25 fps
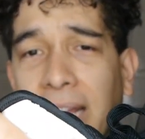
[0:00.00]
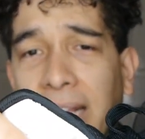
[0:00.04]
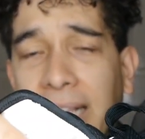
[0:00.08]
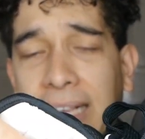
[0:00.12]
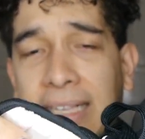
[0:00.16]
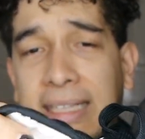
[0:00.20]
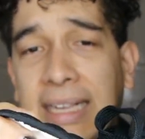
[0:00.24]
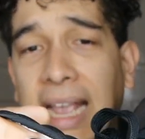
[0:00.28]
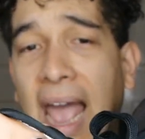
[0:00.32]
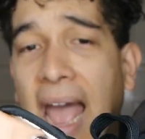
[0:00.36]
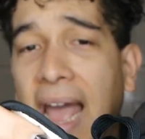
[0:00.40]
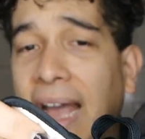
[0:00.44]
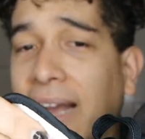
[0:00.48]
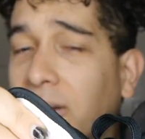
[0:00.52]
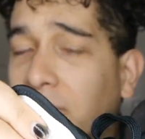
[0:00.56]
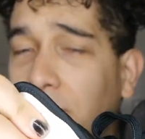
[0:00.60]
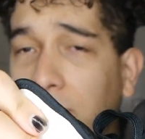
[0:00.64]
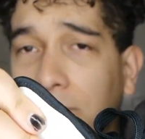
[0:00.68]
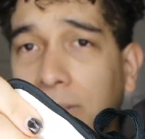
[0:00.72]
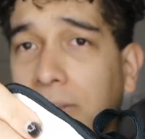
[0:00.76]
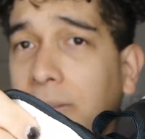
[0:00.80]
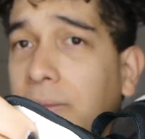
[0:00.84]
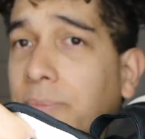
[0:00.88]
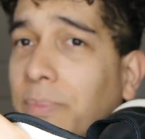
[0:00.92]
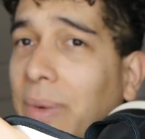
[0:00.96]
I guess
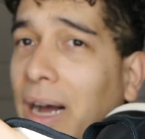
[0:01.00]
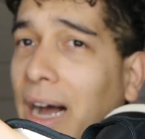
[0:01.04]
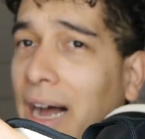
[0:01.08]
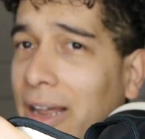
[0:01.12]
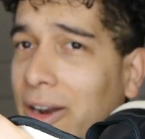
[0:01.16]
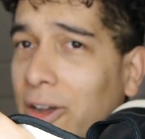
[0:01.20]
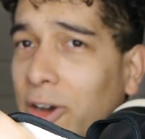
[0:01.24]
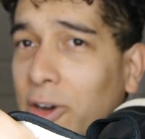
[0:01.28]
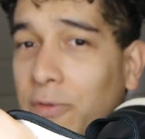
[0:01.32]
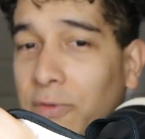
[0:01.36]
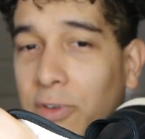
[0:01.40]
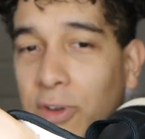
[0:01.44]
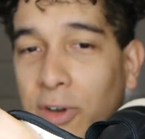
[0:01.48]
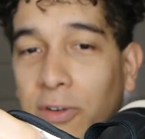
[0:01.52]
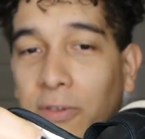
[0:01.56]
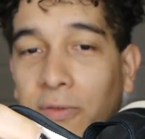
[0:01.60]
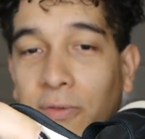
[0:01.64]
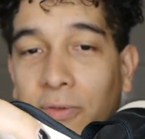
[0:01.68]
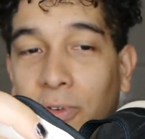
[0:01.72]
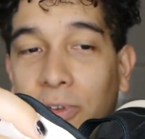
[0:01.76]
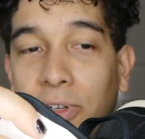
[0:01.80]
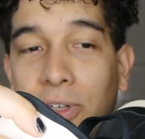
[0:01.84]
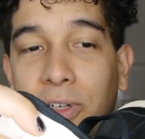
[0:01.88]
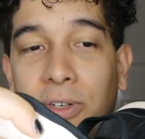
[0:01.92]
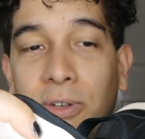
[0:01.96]
ankle part of your
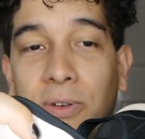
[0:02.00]
foot